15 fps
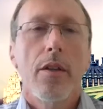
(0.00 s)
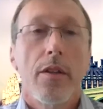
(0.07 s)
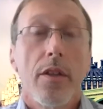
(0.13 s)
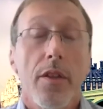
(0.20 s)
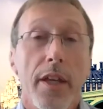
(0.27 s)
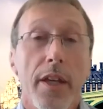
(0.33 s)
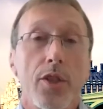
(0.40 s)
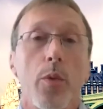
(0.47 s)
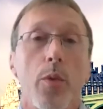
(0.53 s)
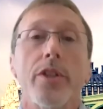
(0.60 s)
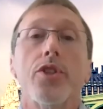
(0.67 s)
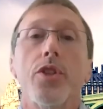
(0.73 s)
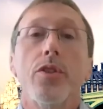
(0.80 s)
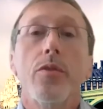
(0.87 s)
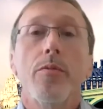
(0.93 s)
The next
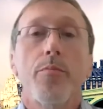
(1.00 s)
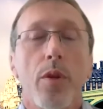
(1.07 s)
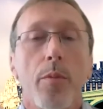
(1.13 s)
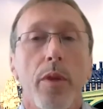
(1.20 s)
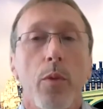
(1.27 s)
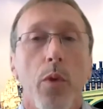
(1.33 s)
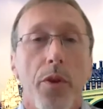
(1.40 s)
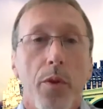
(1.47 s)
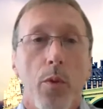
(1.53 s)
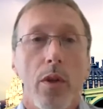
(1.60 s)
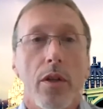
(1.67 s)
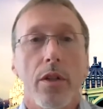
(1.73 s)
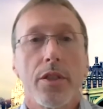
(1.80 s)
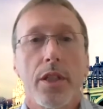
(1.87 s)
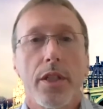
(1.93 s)
question you probably want to
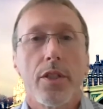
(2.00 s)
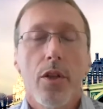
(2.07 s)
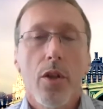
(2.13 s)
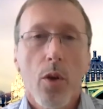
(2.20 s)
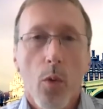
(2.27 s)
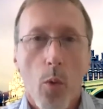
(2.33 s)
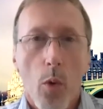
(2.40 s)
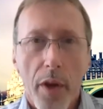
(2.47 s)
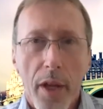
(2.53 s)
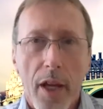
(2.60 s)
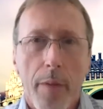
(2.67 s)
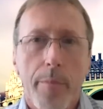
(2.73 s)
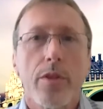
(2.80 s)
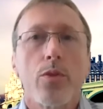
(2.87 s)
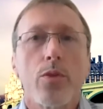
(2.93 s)
ask is, what
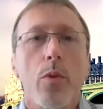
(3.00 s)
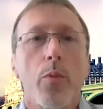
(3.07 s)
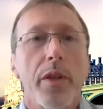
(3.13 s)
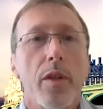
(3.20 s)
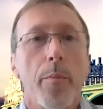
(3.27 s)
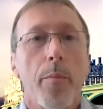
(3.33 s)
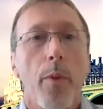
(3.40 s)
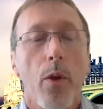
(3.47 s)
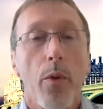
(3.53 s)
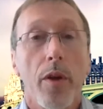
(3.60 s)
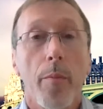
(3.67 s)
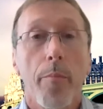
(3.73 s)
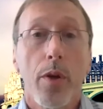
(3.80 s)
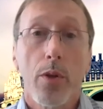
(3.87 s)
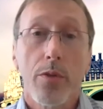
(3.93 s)
happens when we deploy a
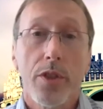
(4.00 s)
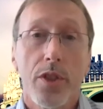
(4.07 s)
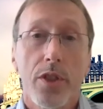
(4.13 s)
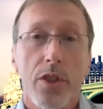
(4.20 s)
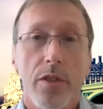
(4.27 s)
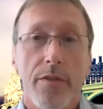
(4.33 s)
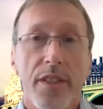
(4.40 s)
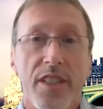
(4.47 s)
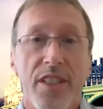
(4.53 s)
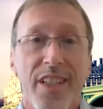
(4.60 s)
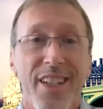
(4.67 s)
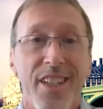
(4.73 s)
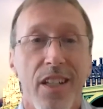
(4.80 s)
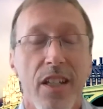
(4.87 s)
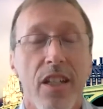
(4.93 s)
pod service
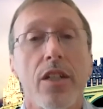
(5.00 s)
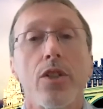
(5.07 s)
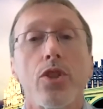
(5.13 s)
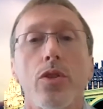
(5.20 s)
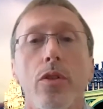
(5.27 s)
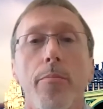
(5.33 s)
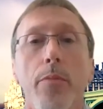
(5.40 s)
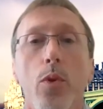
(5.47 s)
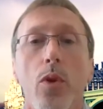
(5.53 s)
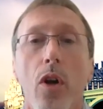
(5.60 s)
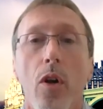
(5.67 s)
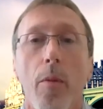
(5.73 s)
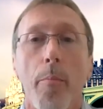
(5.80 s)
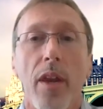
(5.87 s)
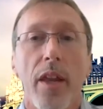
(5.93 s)
at a larger and more
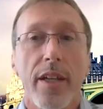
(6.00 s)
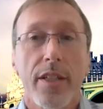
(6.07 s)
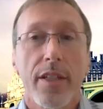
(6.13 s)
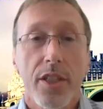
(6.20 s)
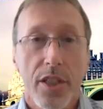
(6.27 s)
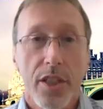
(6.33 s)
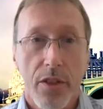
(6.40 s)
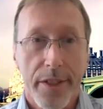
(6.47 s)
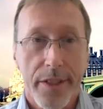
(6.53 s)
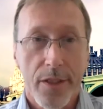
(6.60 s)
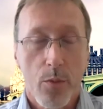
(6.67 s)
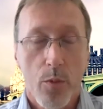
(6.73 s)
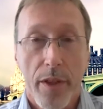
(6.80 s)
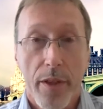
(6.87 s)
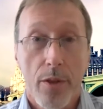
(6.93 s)
complex site
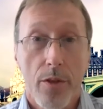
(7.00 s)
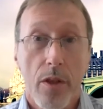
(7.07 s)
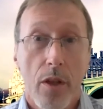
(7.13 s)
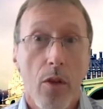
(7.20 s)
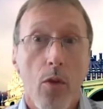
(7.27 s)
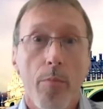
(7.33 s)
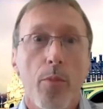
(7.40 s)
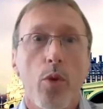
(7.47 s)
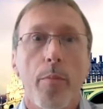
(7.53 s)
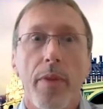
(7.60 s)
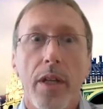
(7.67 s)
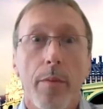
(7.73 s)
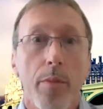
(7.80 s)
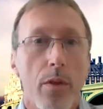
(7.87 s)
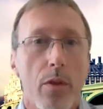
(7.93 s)
where there are a lot more
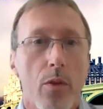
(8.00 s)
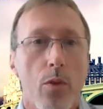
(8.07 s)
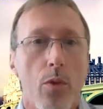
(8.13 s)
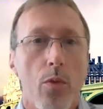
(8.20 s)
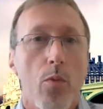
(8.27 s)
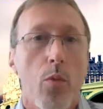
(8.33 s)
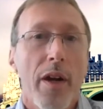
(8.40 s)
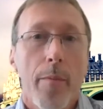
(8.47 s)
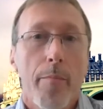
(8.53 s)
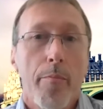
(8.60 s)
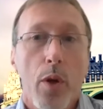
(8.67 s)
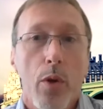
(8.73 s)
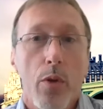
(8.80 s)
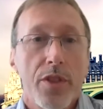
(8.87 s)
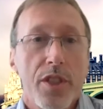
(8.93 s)
people or where
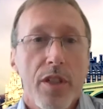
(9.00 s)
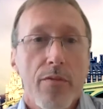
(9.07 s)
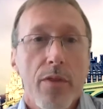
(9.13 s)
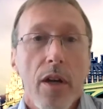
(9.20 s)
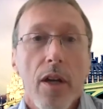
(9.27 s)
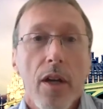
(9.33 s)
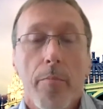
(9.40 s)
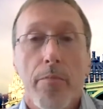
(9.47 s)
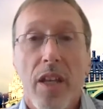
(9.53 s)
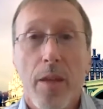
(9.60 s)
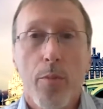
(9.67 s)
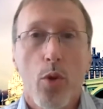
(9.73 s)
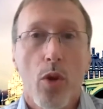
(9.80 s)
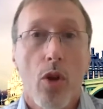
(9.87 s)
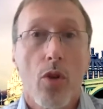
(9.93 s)
pods have many
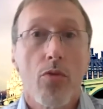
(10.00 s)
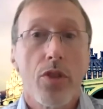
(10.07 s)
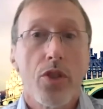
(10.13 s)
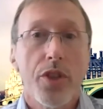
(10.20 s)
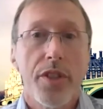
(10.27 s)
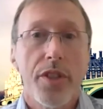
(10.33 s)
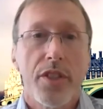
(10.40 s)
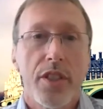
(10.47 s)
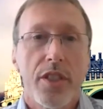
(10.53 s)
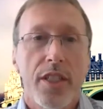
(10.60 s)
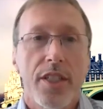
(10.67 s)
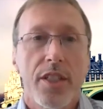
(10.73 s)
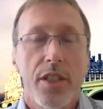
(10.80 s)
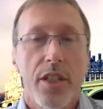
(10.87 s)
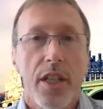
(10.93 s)
more origins,
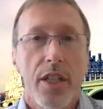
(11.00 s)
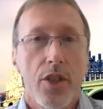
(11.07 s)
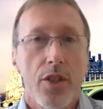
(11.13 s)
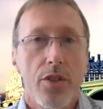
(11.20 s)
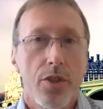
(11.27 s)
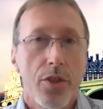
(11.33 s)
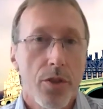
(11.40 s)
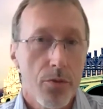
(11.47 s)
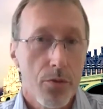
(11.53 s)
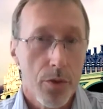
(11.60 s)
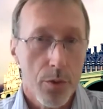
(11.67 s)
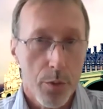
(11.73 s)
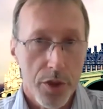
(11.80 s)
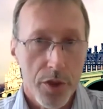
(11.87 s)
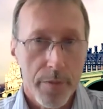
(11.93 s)
destinations, and
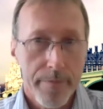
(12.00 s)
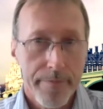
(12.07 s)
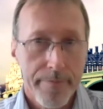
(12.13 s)
routes?